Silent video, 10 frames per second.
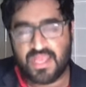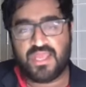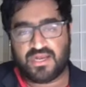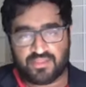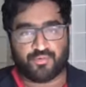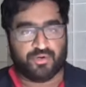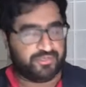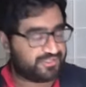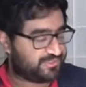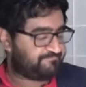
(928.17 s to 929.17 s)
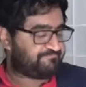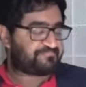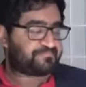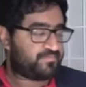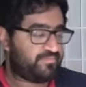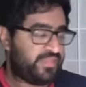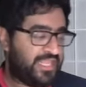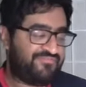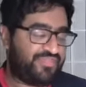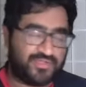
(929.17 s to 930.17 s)
In other words,
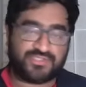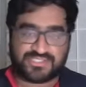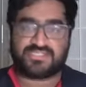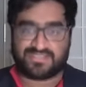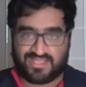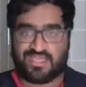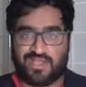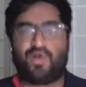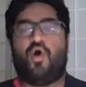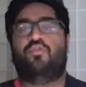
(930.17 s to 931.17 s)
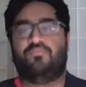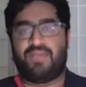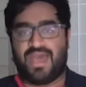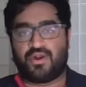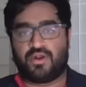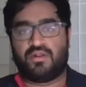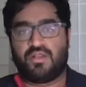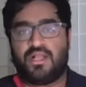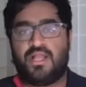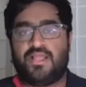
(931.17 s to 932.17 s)
if there's this thing called matter
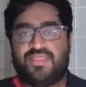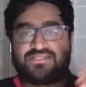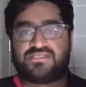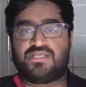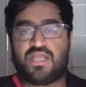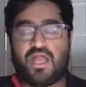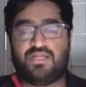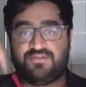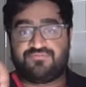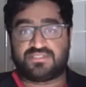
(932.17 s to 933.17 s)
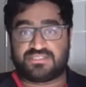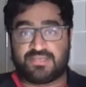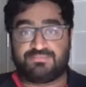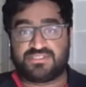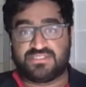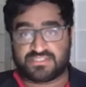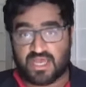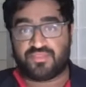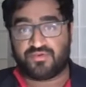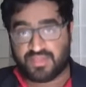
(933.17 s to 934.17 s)
that's a different substance
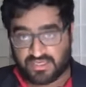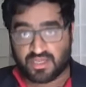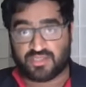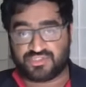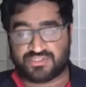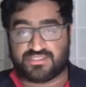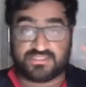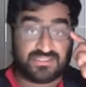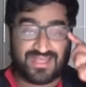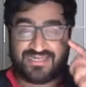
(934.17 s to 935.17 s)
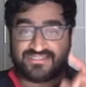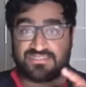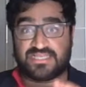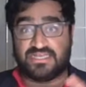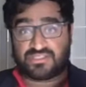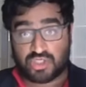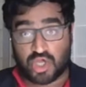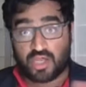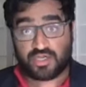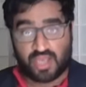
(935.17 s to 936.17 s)
other than consciousness. That is to say, it's
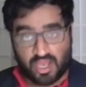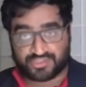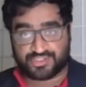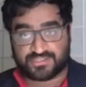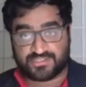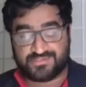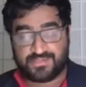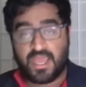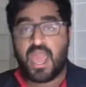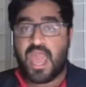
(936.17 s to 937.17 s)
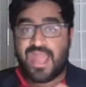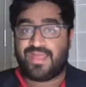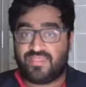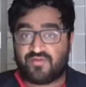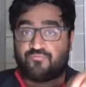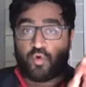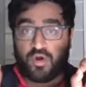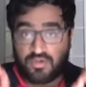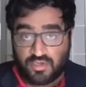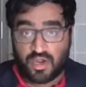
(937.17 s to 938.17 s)
non-consciousness, and therefore
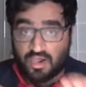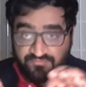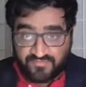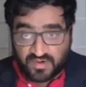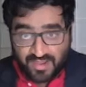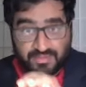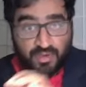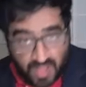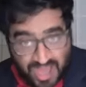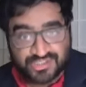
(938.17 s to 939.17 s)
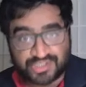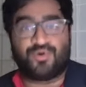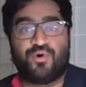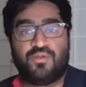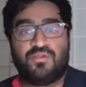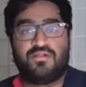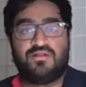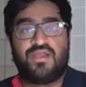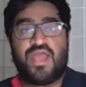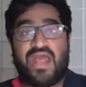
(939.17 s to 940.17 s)
non-phenomenological,
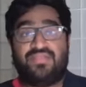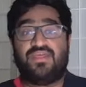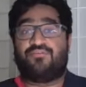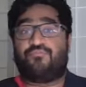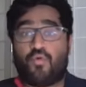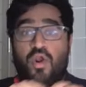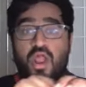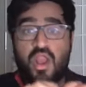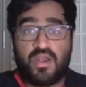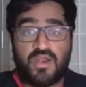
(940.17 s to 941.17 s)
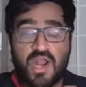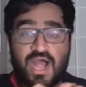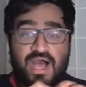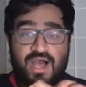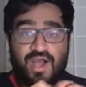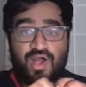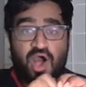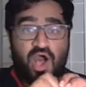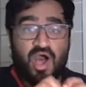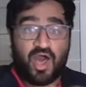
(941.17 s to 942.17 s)
and therefore uh,
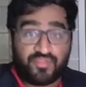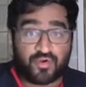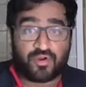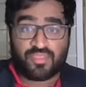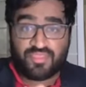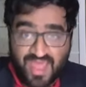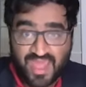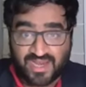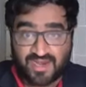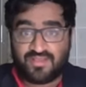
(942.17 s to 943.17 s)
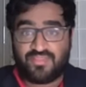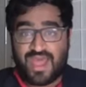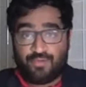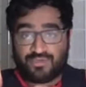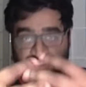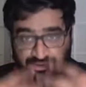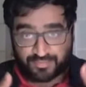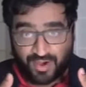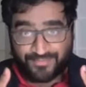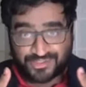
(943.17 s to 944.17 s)
other than that which is
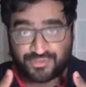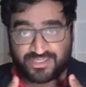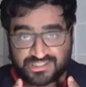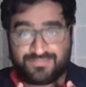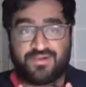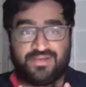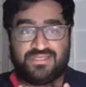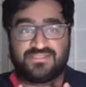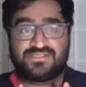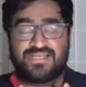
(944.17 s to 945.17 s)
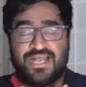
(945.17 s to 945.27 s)
proper to experience.